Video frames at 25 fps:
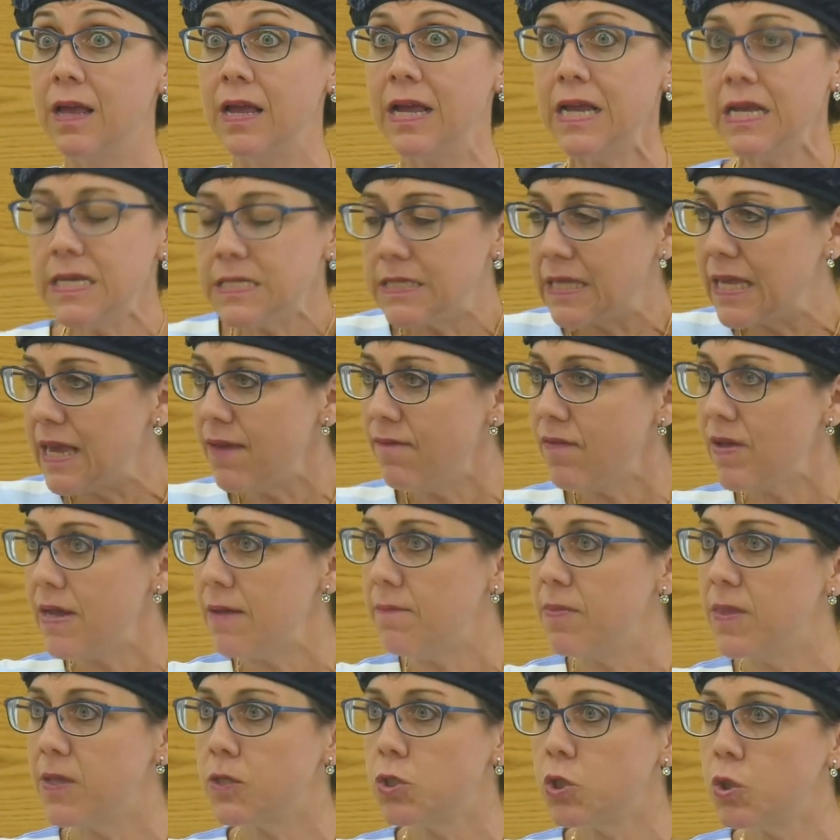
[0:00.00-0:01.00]
he's giving
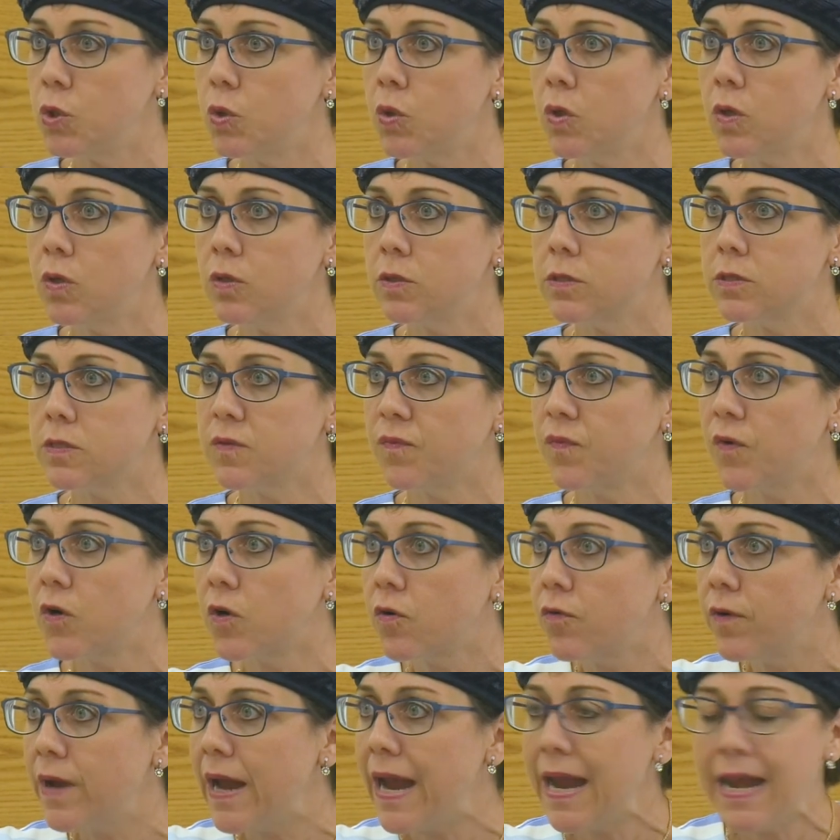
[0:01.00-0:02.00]
him the tools for
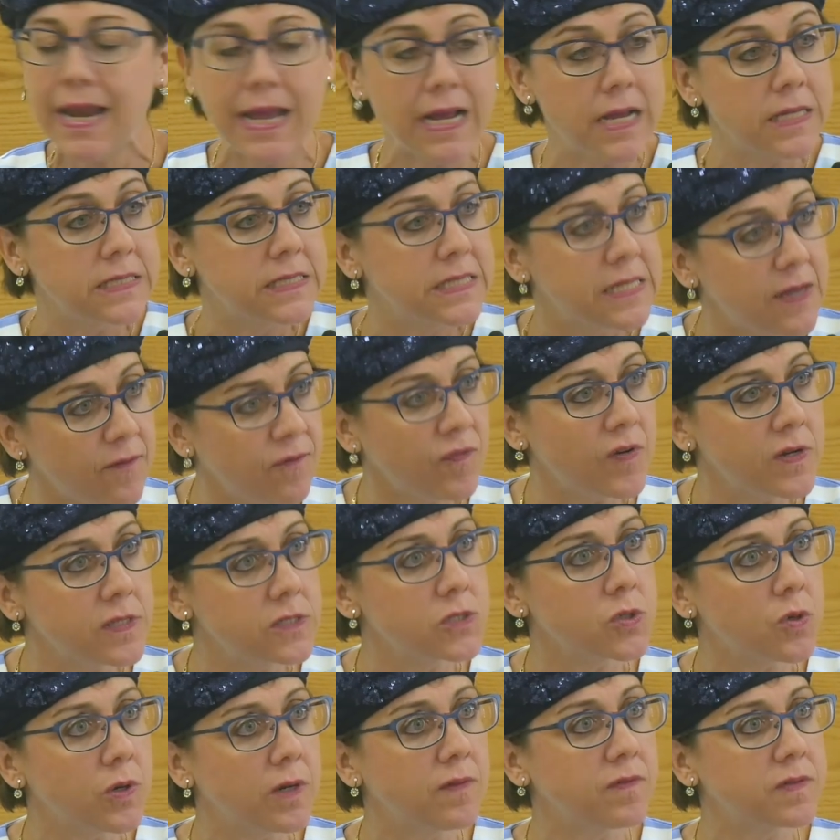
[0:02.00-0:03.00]
creating a different
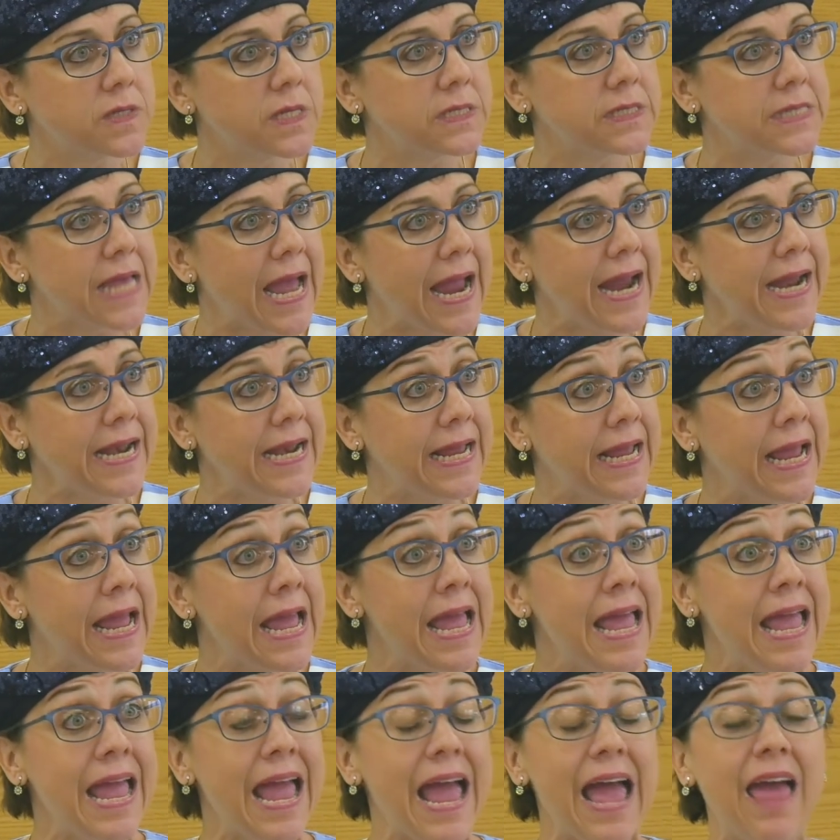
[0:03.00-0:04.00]
sort of society.
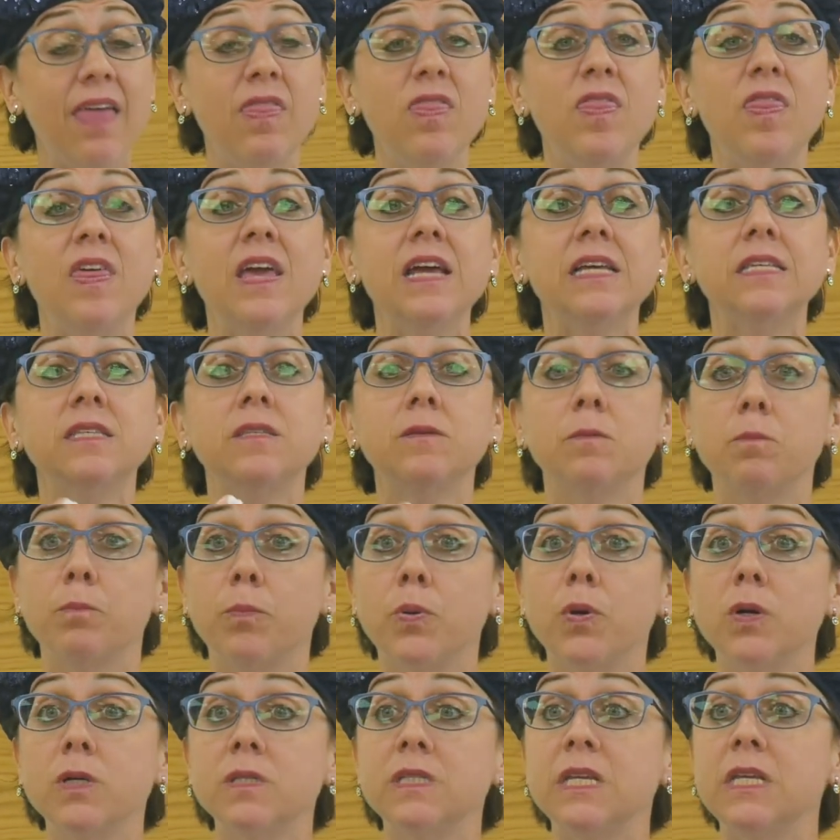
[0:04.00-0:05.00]
And this
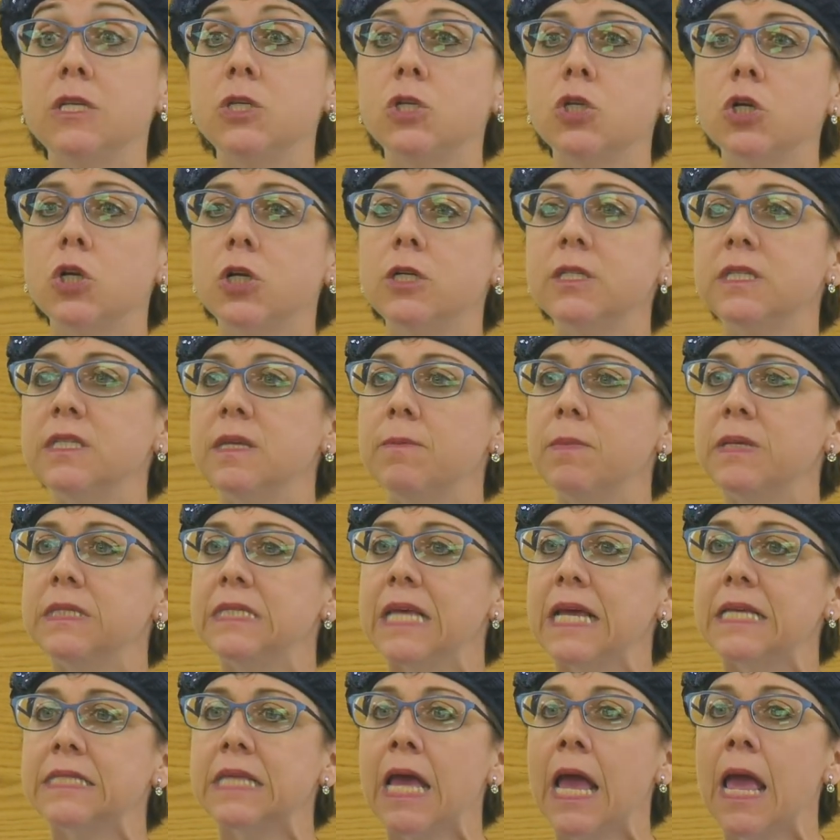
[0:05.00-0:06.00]
person turns to him and
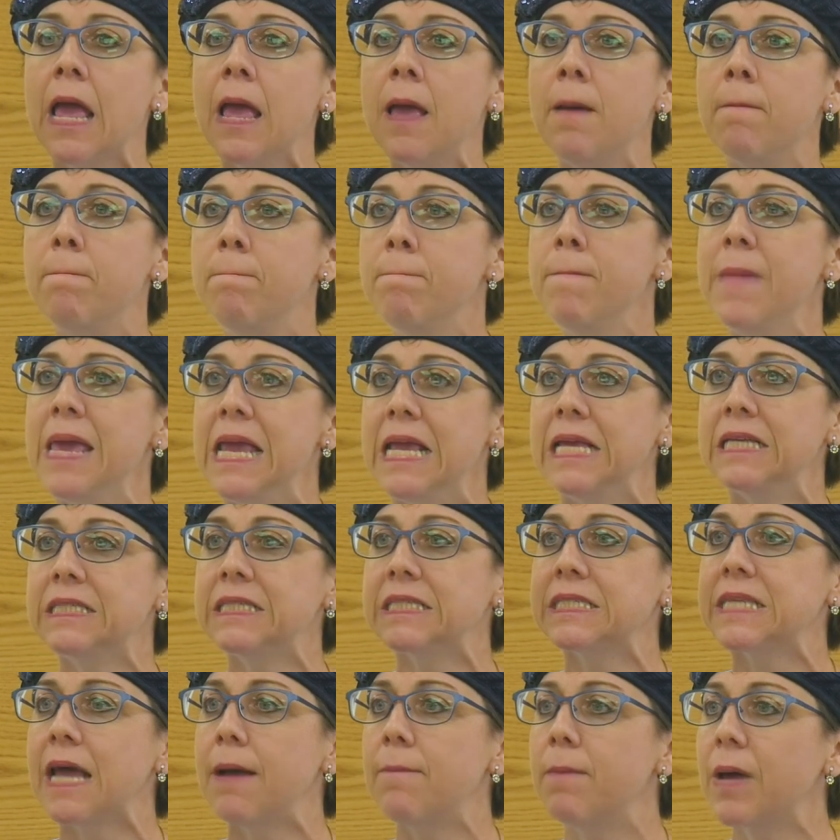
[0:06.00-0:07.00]
says, Mi
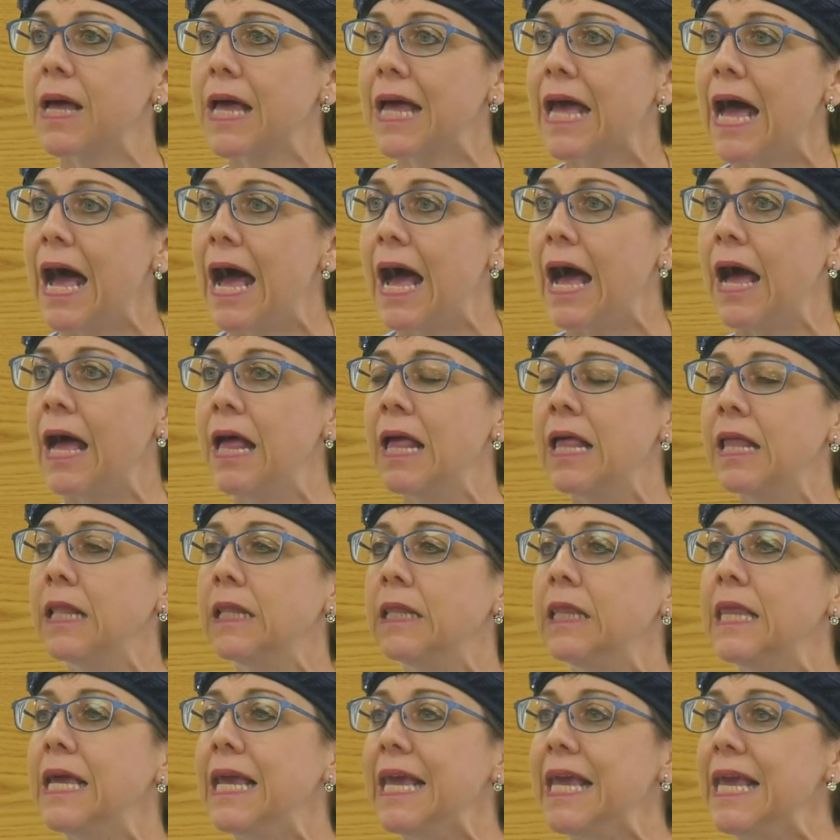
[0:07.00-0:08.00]
samcha
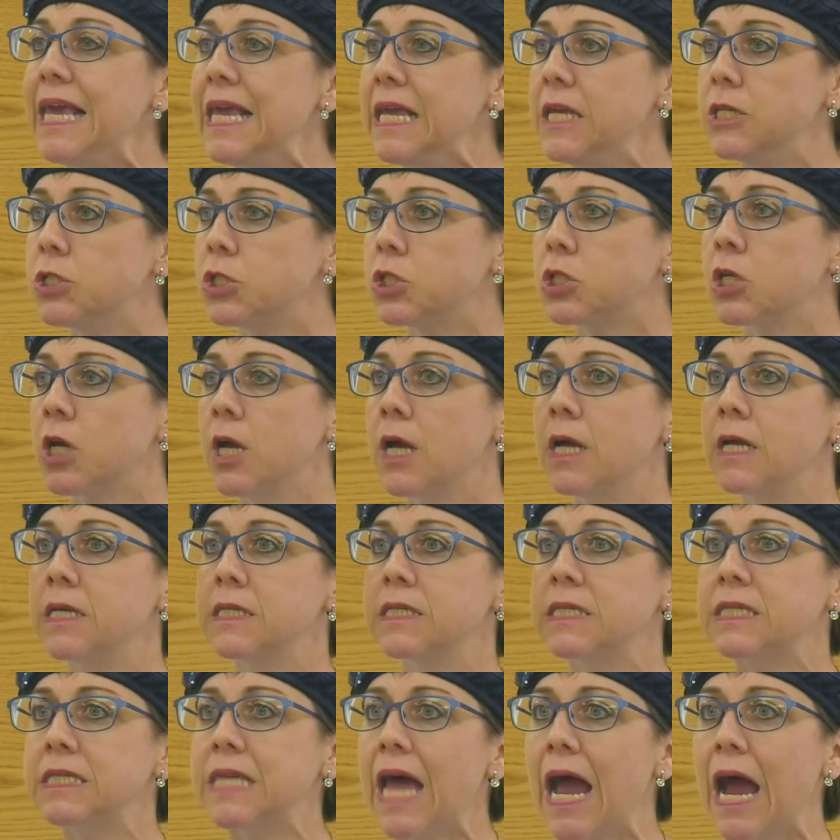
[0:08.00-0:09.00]
le'ish
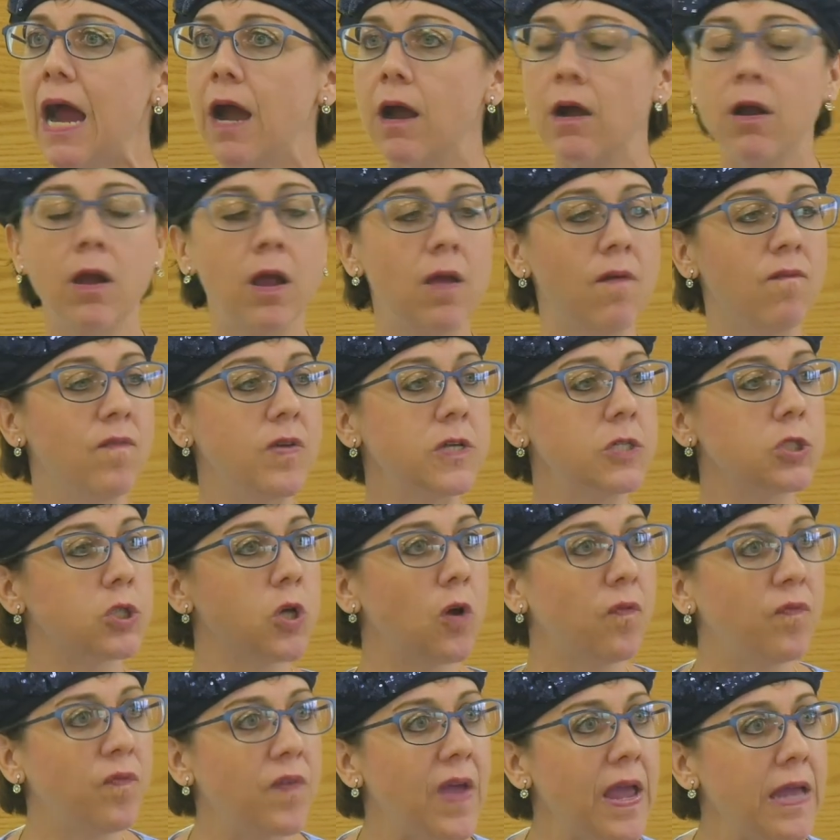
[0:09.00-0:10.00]
sar
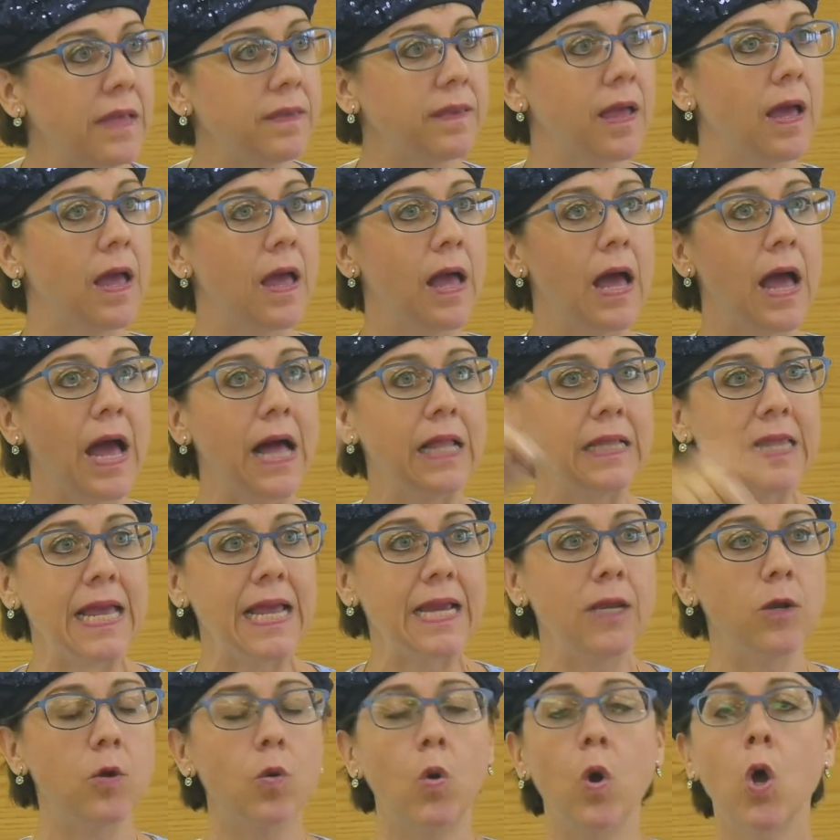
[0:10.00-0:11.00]
v'shofet
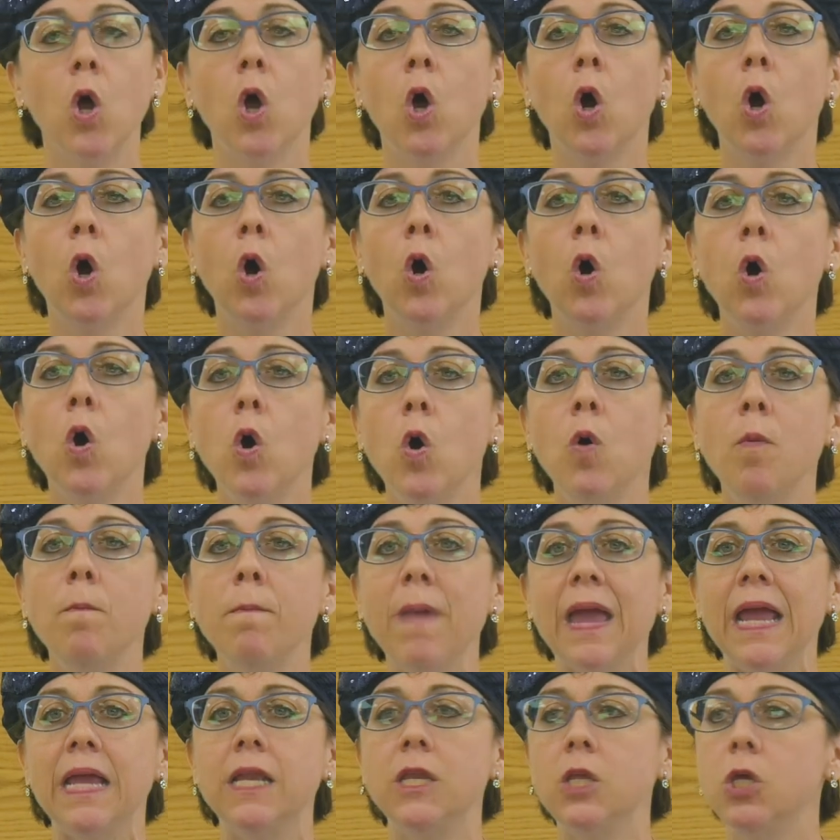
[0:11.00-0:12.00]
aleinu. Who
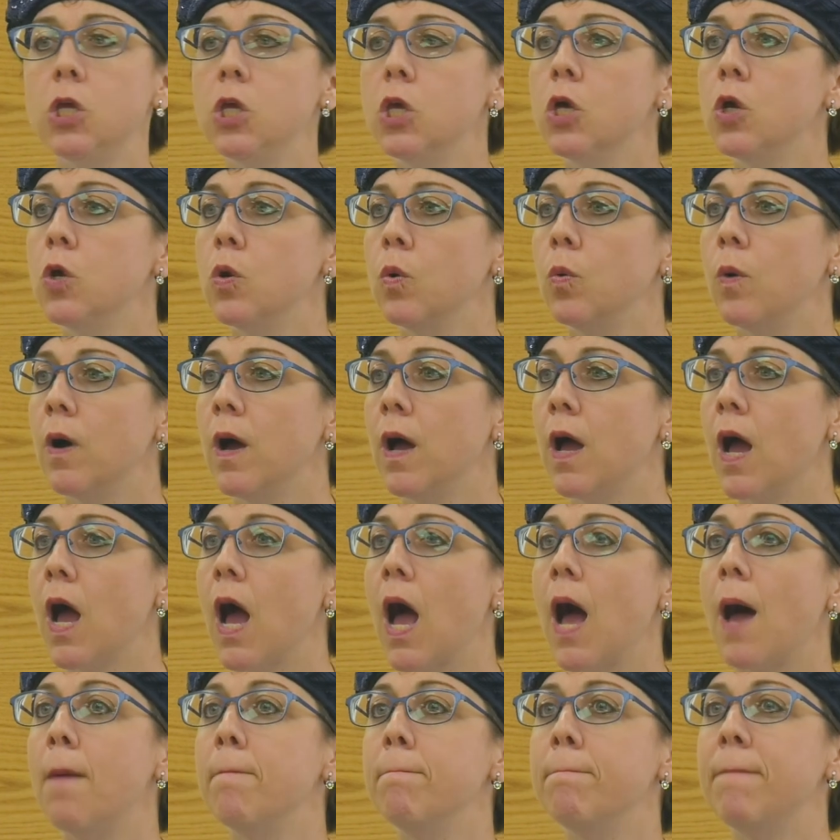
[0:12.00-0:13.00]
made you
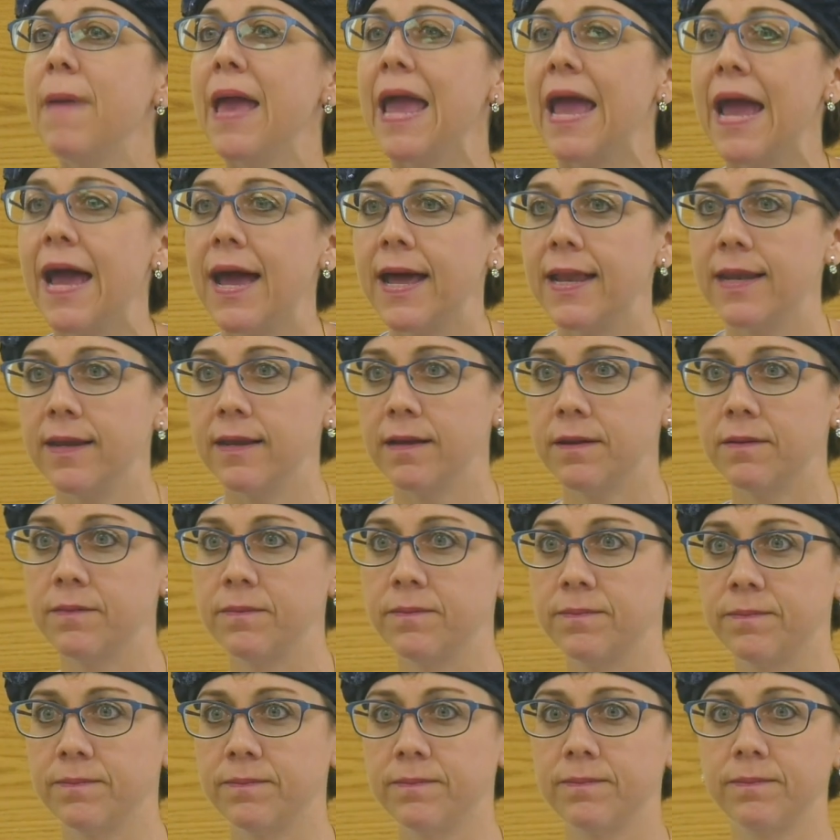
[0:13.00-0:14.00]
a man?
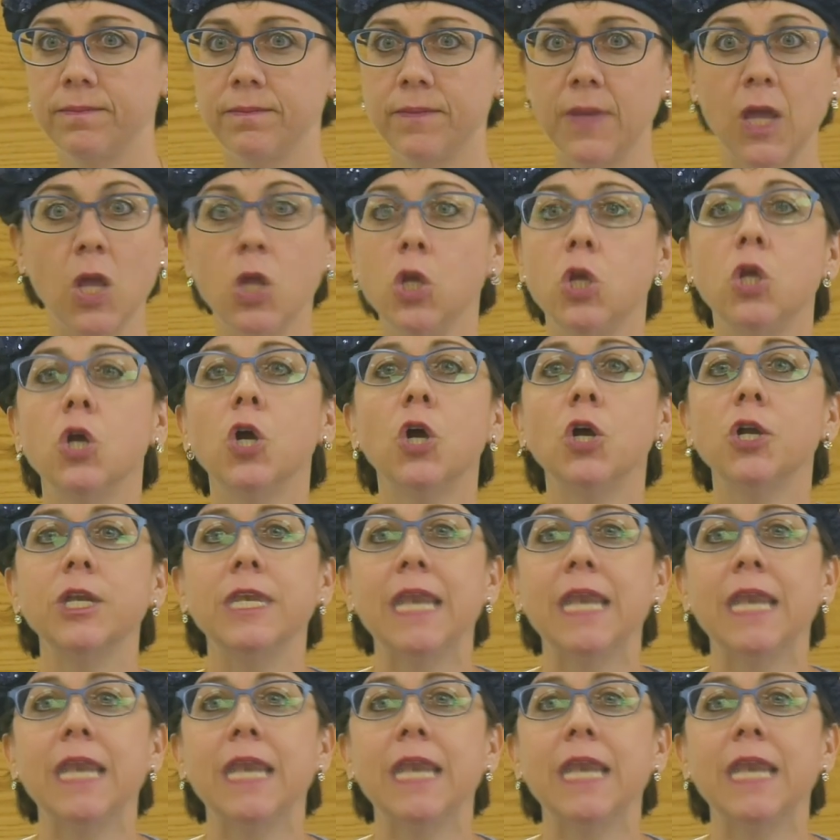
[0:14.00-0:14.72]
You're